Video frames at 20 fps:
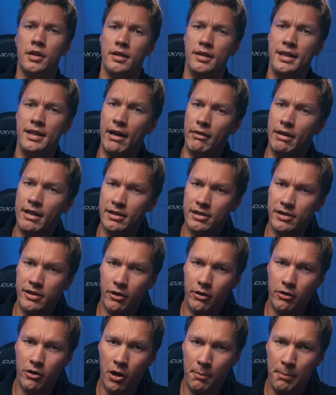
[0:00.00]
Now let's
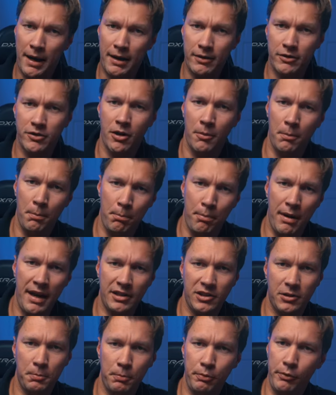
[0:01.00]
talk about some
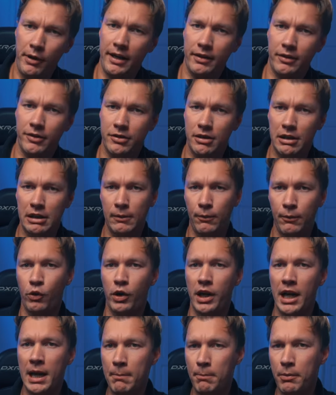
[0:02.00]
best practices
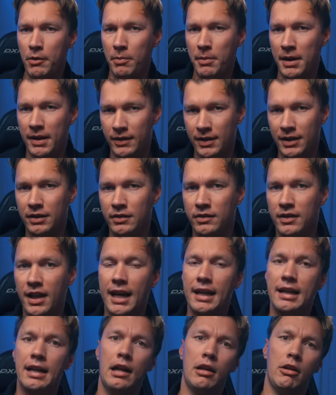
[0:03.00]
for implementing
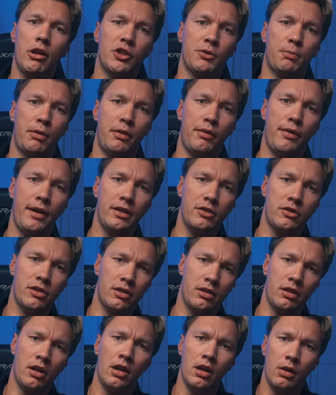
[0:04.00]
data loss
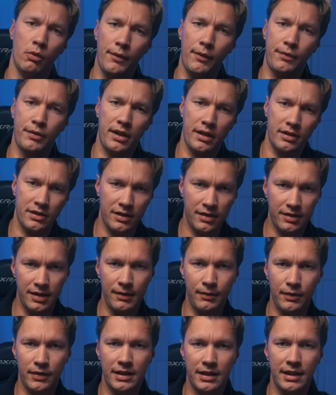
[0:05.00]
prevention with
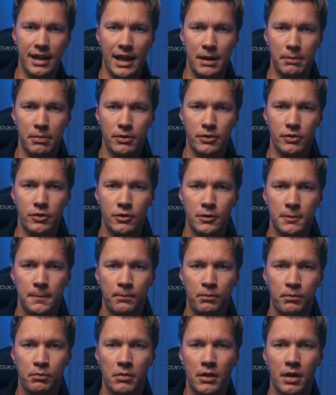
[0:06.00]
sensitivity labels.
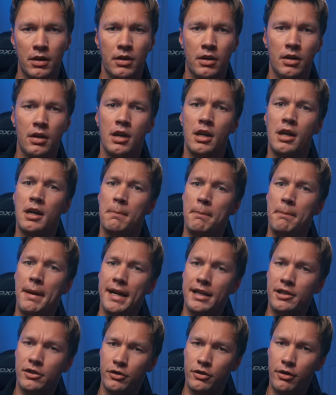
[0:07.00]

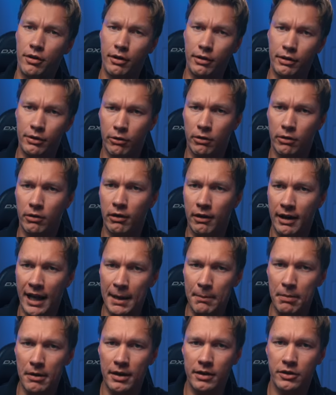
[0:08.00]
Make sure your
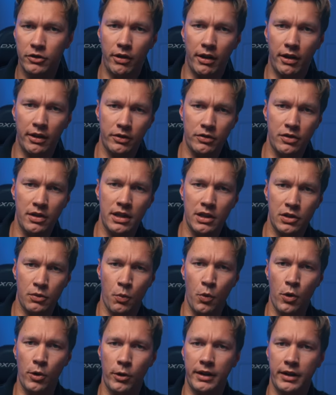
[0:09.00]
labeling strategy is
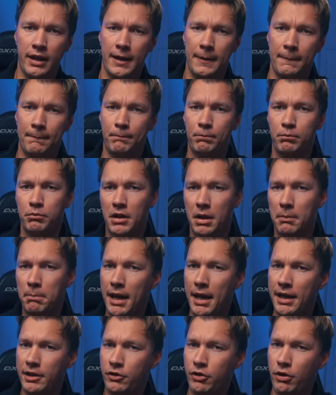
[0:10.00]
working.
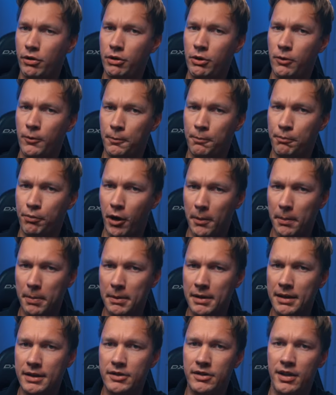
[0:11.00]
Make sure you've
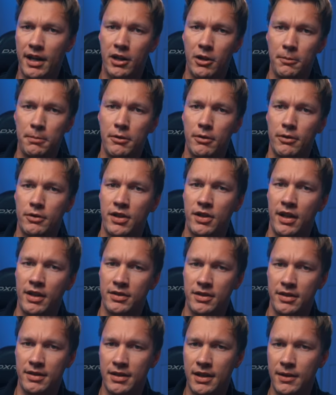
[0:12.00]
probably set up your
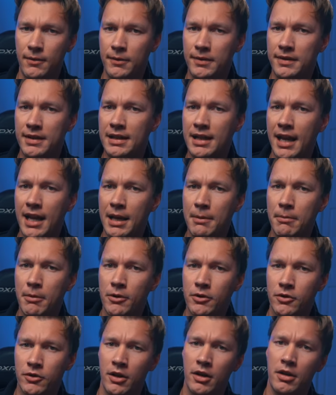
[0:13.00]
sensitivity
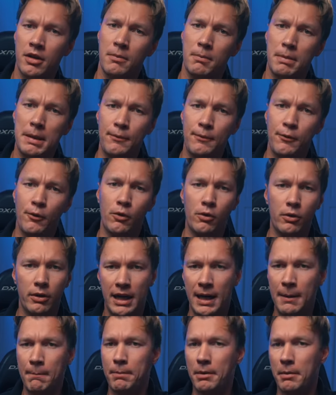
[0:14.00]
labels before
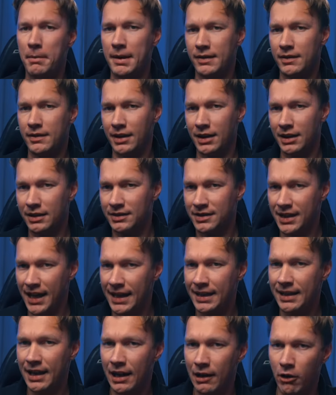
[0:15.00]
implementing
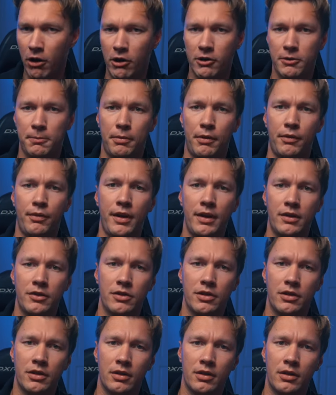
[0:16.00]
data loss
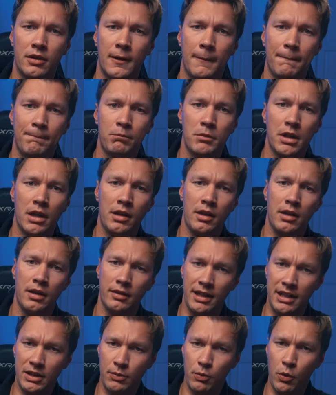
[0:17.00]
prevention.
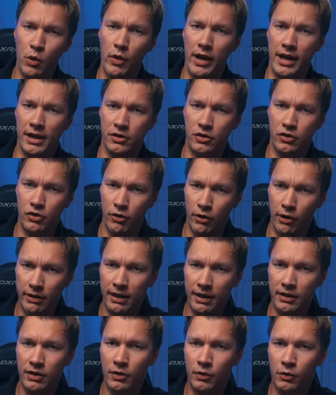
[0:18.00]
This will ensure
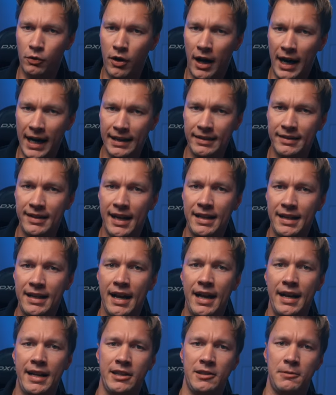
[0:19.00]
that the right
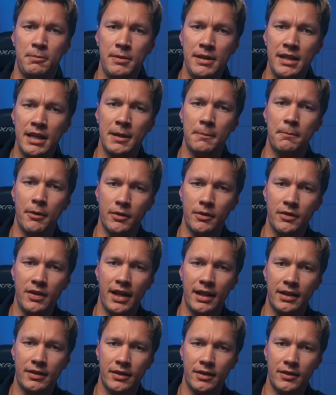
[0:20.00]
data is being
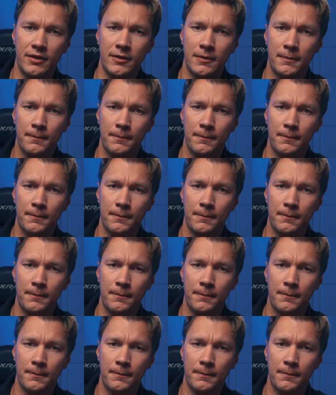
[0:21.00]
protected.